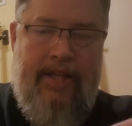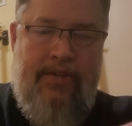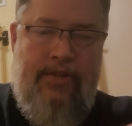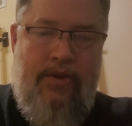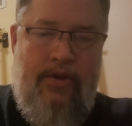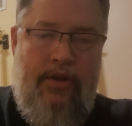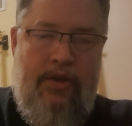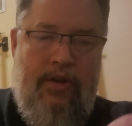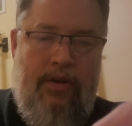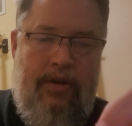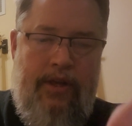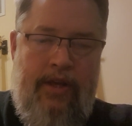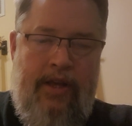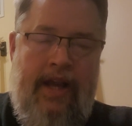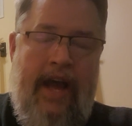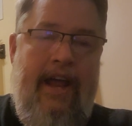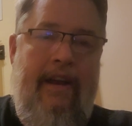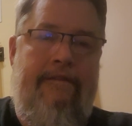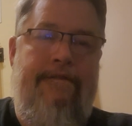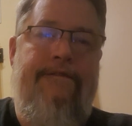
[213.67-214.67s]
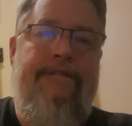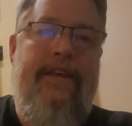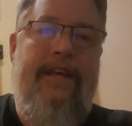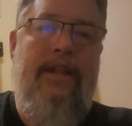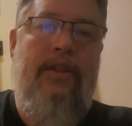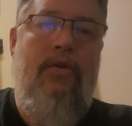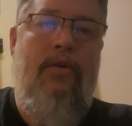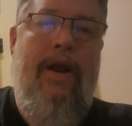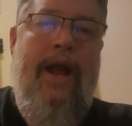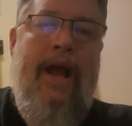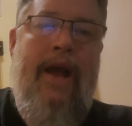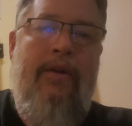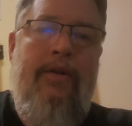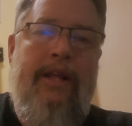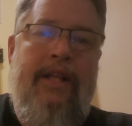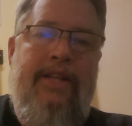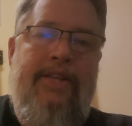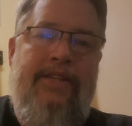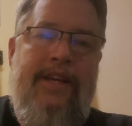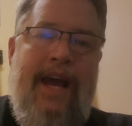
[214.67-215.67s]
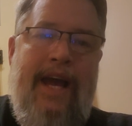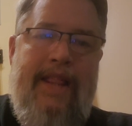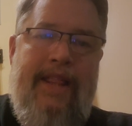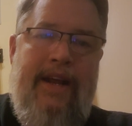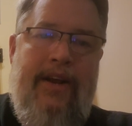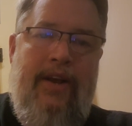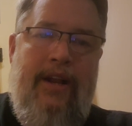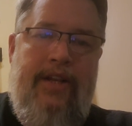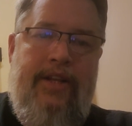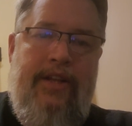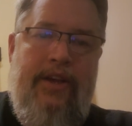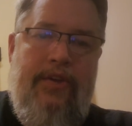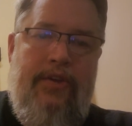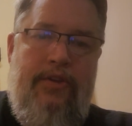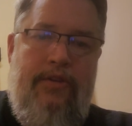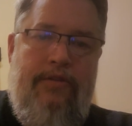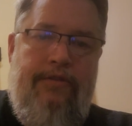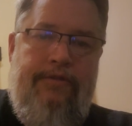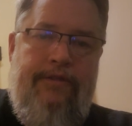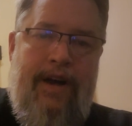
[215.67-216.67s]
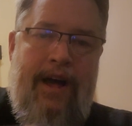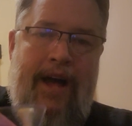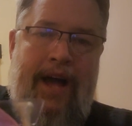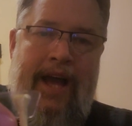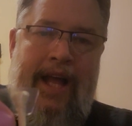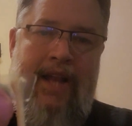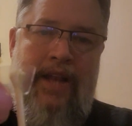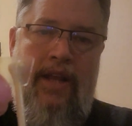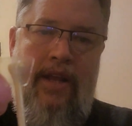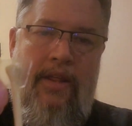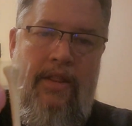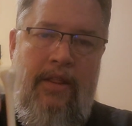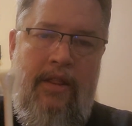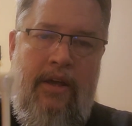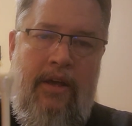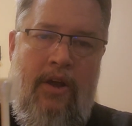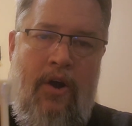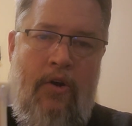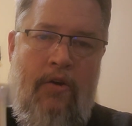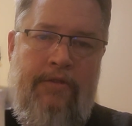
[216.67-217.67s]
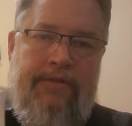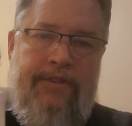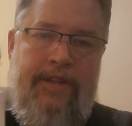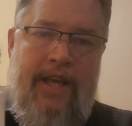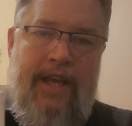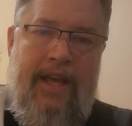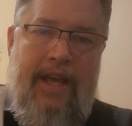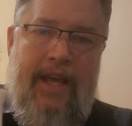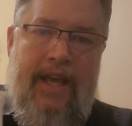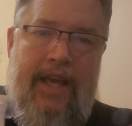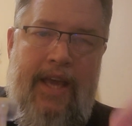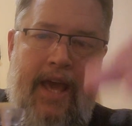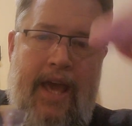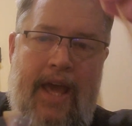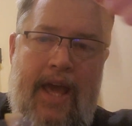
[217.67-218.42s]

and so you kind of feel around inside there until you find the golf tee